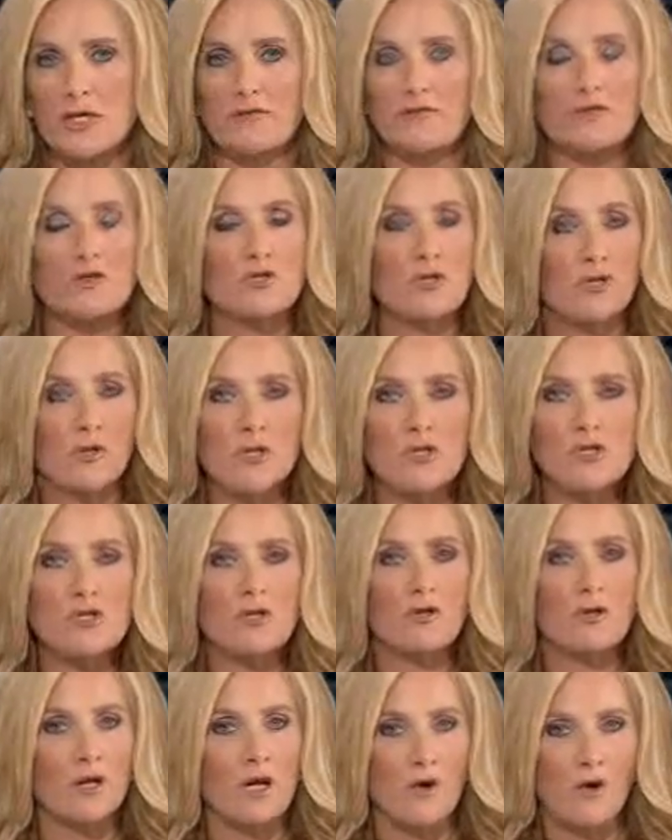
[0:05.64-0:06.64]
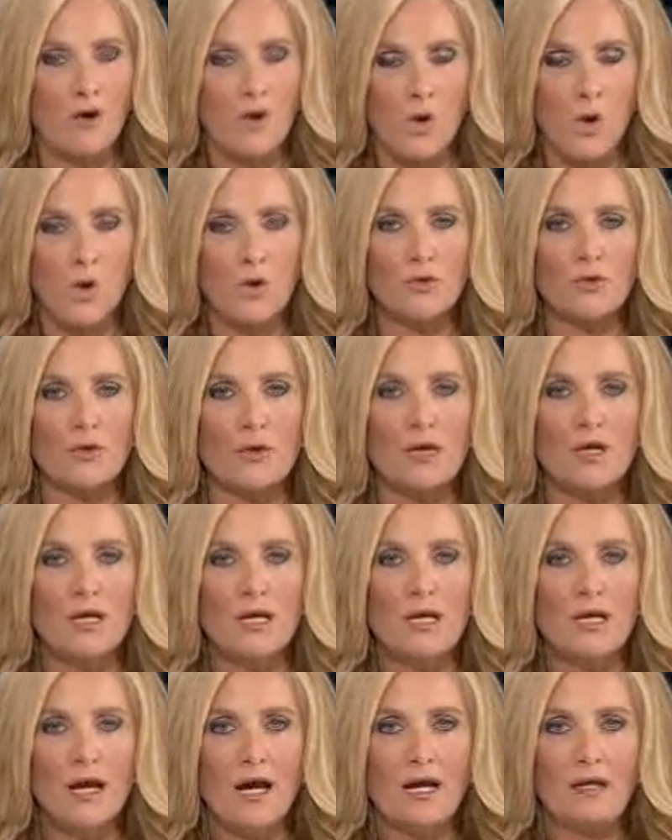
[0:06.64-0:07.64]
after Attorney General Eric Holder
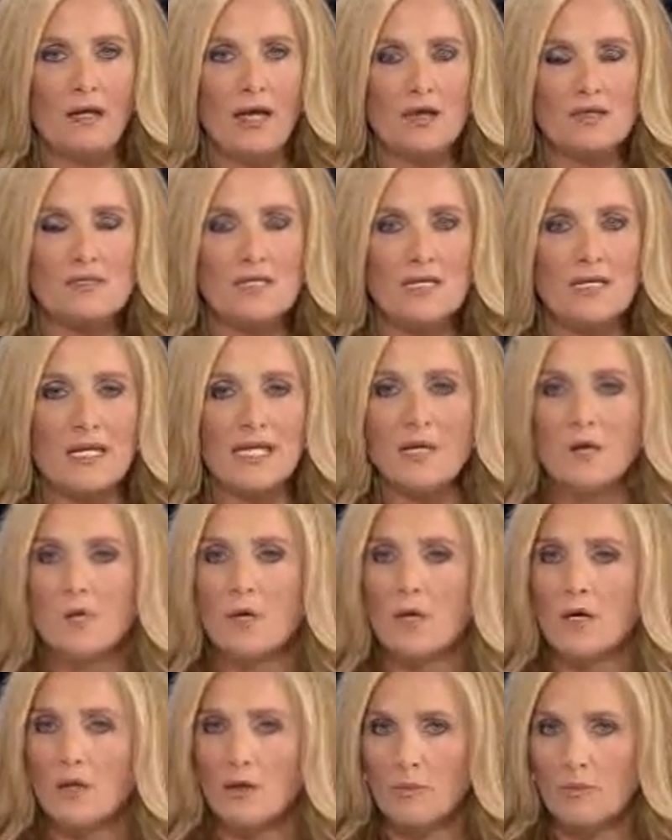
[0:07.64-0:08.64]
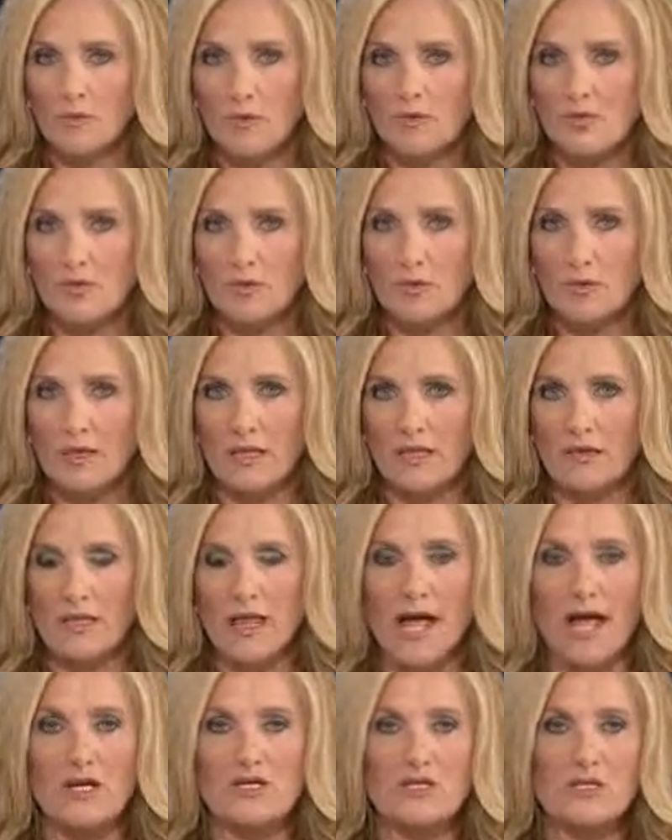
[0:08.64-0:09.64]
announced that he will pursue
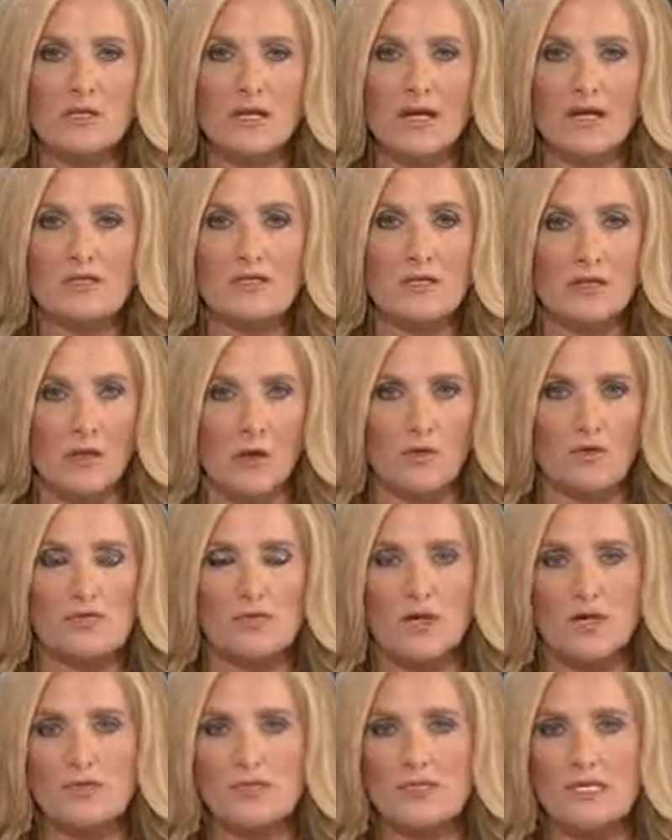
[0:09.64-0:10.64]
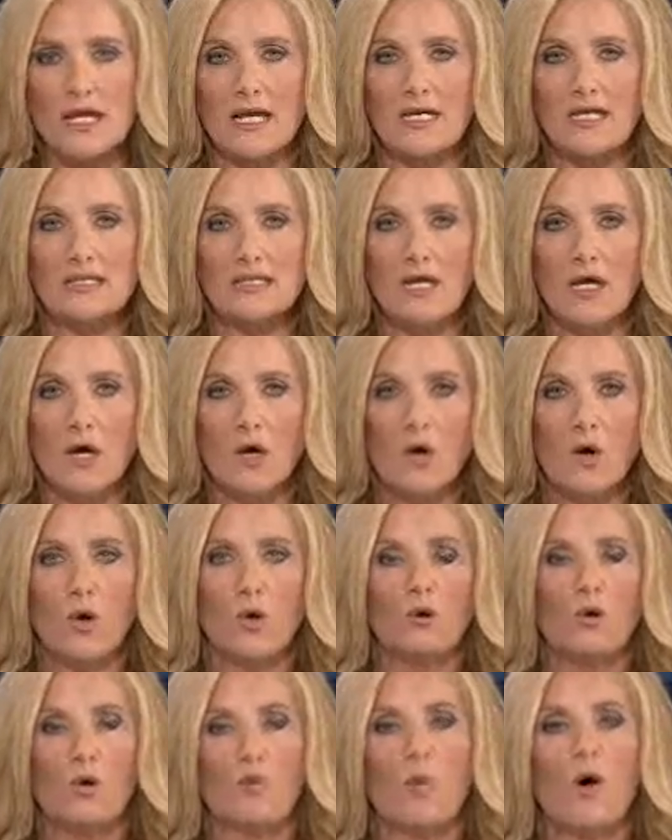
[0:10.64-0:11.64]
legal action against the Lone Star State.
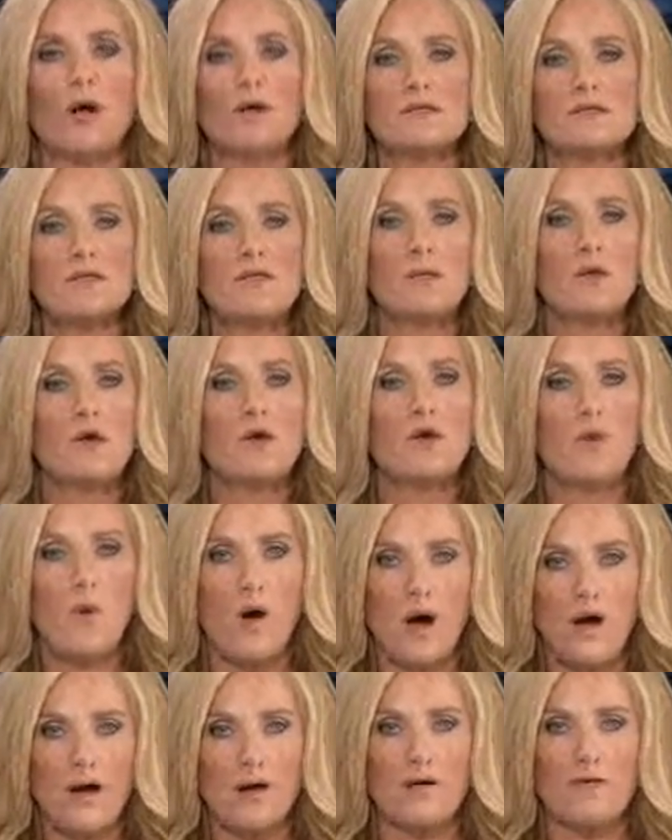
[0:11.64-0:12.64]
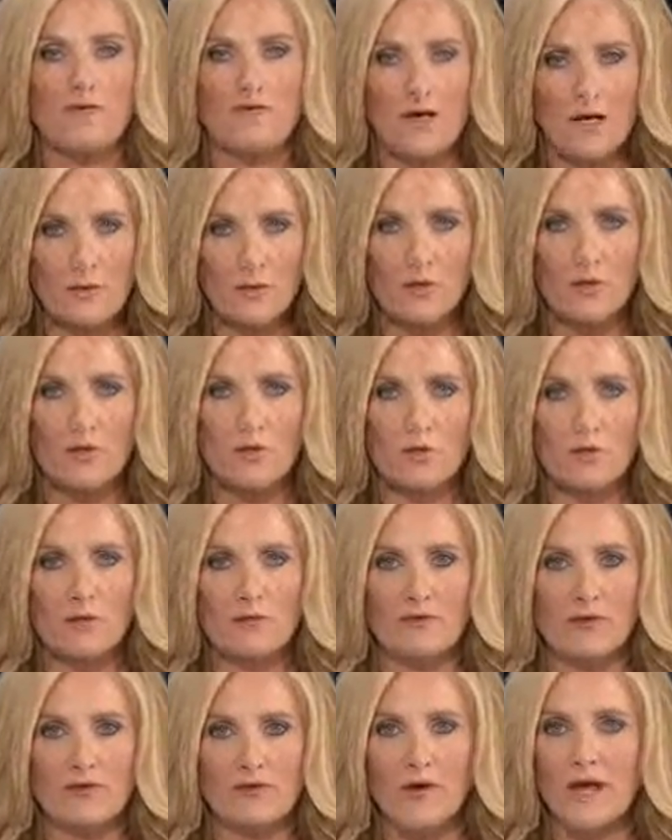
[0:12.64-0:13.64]
Holder wants to require federal
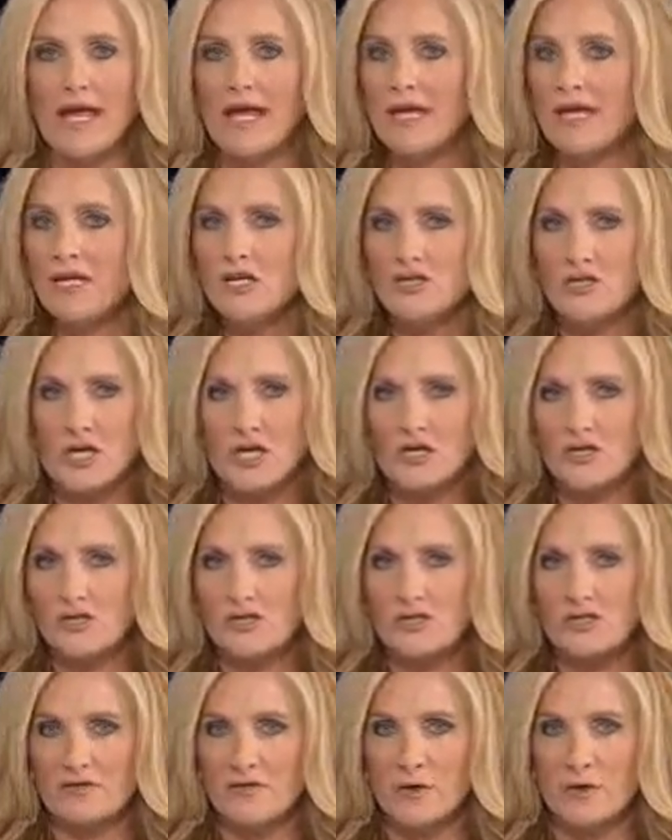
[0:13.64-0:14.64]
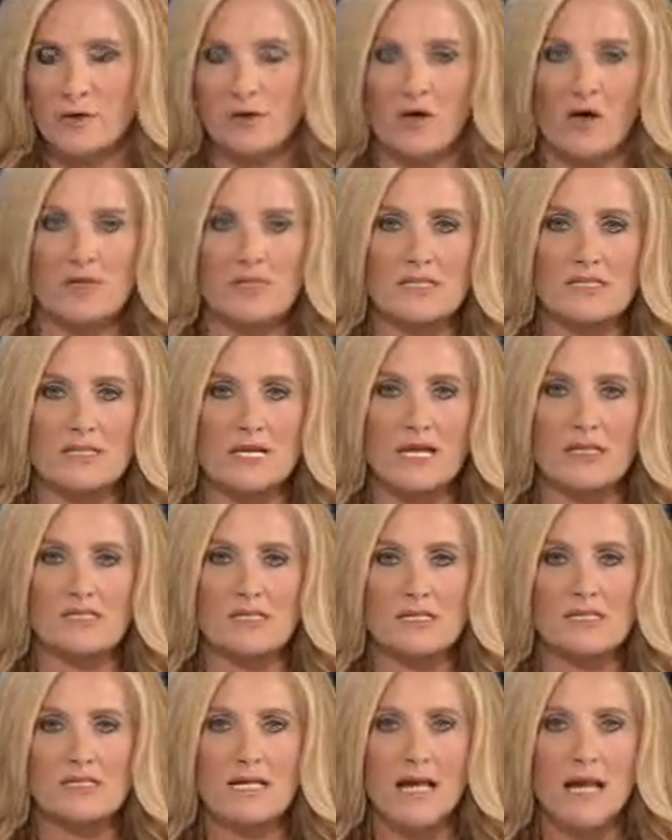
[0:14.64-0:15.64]
approval for any changes to voting laws in
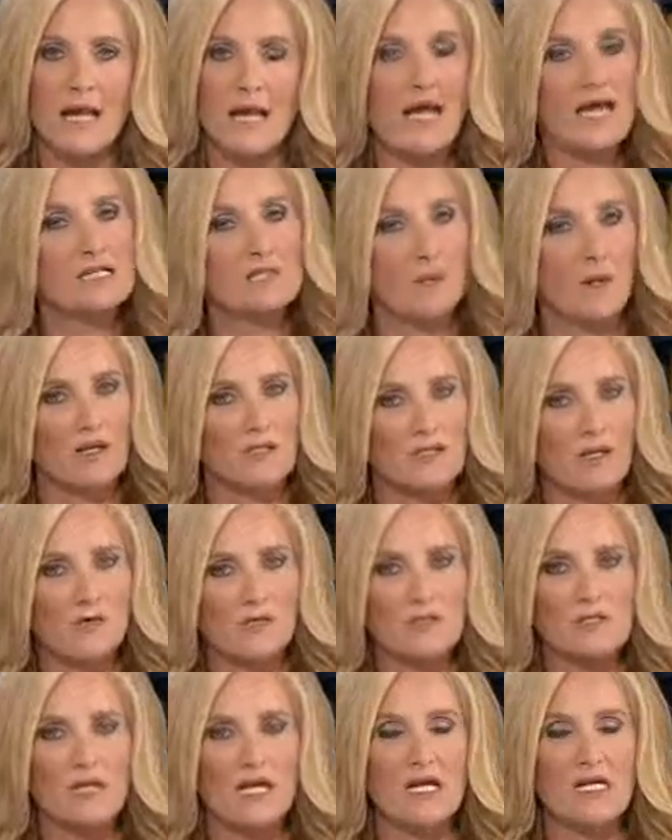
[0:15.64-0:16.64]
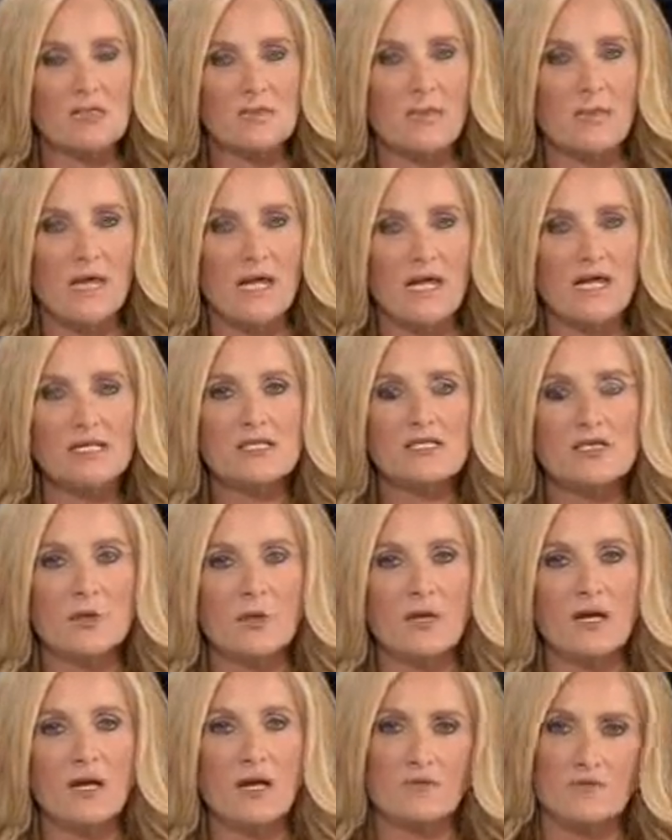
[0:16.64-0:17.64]
Texas, as well as other states with a
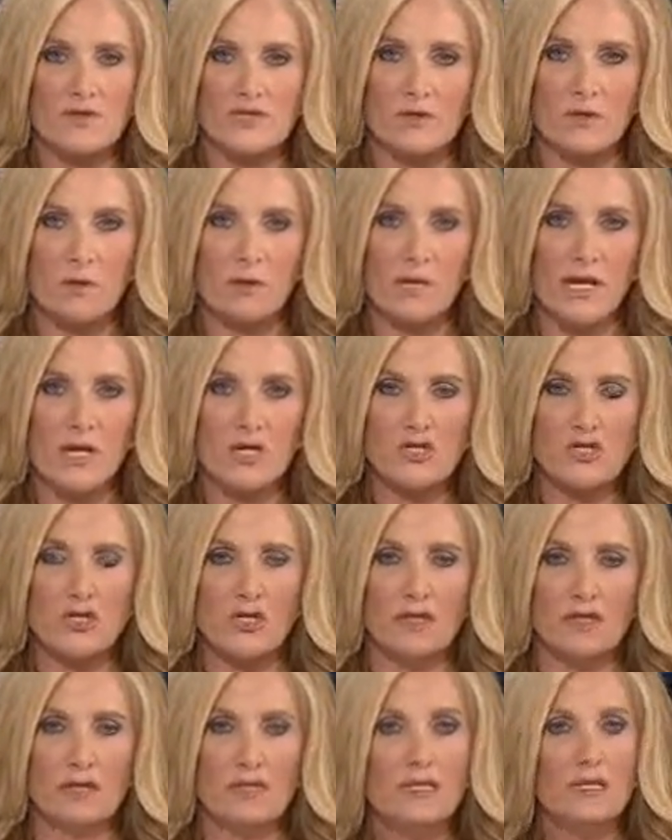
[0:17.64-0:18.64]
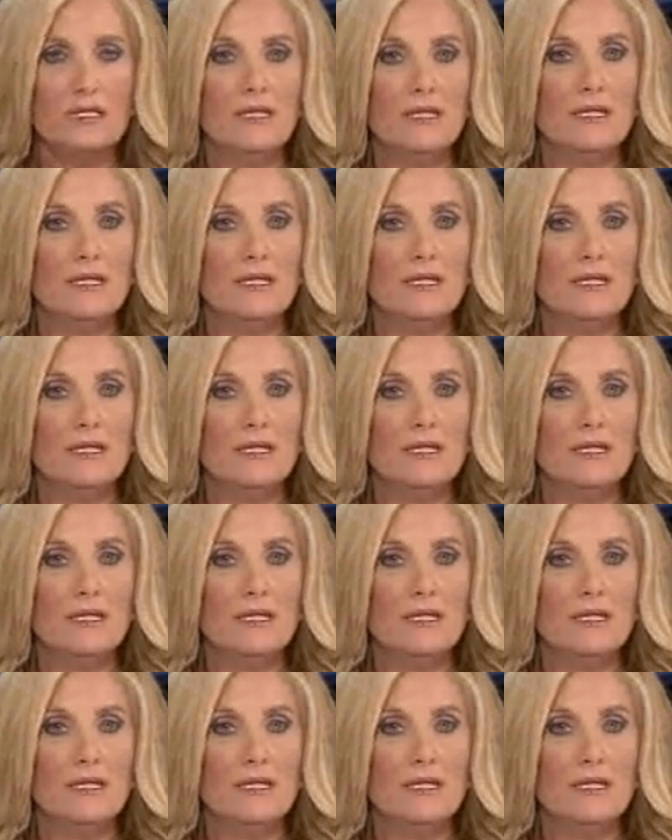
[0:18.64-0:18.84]
history of discrimination.